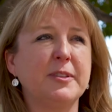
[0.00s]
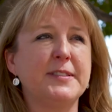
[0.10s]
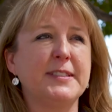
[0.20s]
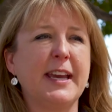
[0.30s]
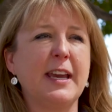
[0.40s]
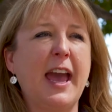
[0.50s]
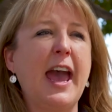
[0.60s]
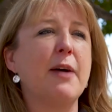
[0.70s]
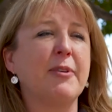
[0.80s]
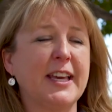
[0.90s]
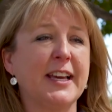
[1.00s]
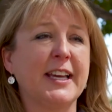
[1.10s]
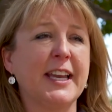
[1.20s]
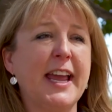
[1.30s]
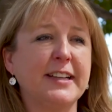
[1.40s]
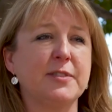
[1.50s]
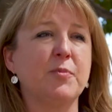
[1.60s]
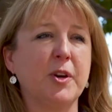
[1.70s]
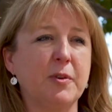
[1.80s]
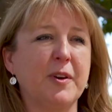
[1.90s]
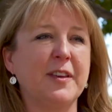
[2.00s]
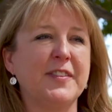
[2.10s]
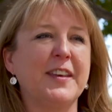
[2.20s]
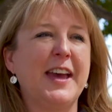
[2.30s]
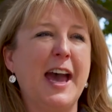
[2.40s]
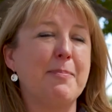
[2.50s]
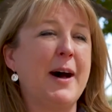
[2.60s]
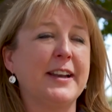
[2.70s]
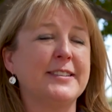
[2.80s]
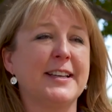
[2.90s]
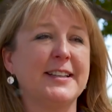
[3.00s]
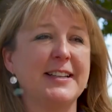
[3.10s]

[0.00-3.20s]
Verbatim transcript: to see how we can connect and work with our partners at a